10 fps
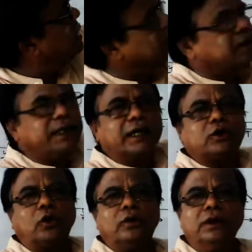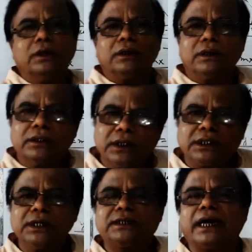this reaction,
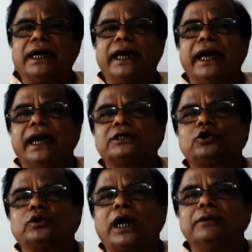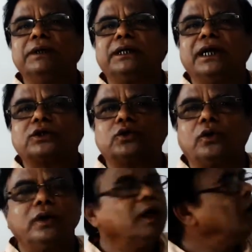this is the exothermic reaction